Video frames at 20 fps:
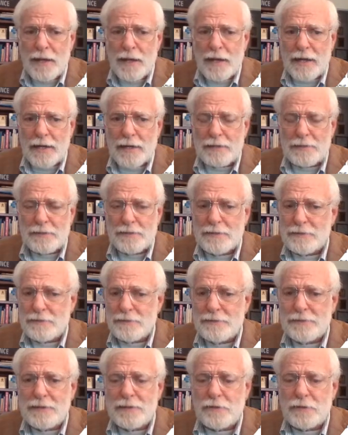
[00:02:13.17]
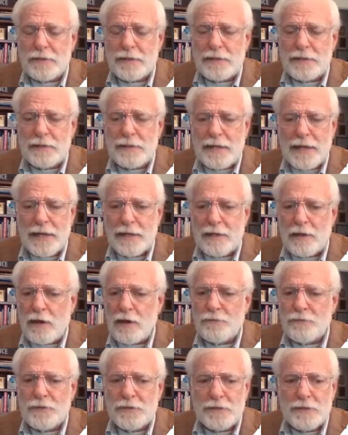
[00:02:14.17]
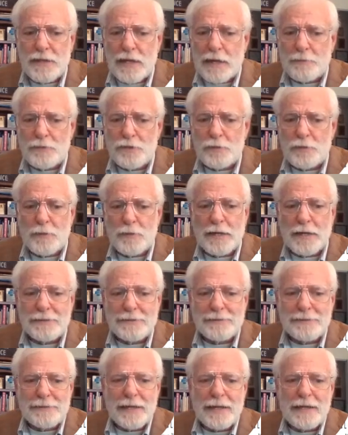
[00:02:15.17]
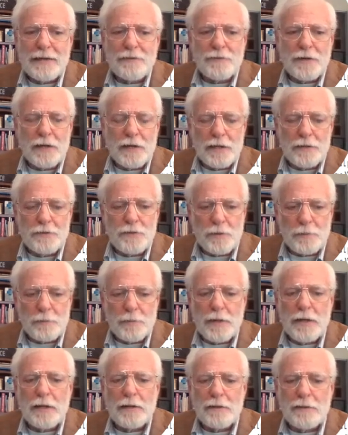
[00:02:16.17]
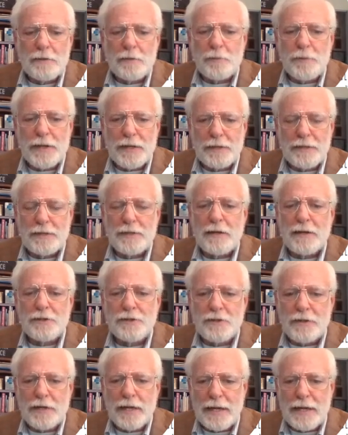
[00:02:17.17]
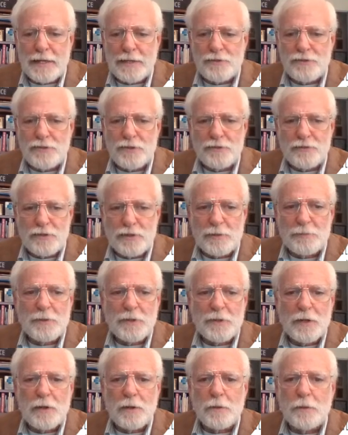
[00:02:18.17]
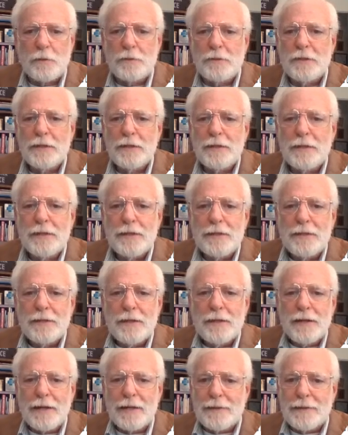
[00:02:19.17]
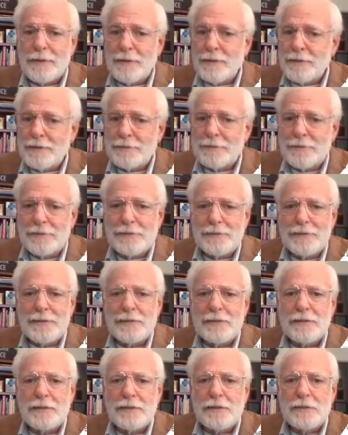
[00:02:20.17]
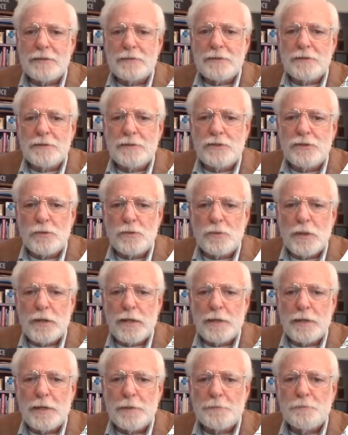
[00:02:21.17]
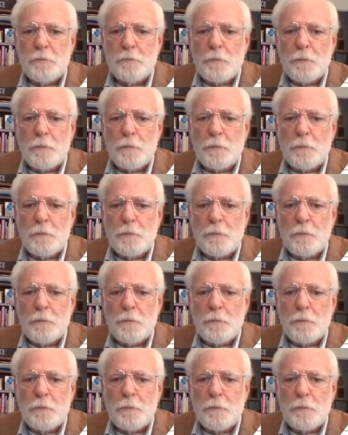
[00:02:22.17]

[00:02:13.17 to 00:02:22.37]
And considering that oftentimes you might save $100 a month, depending on your age and zip code, I think it's a deal to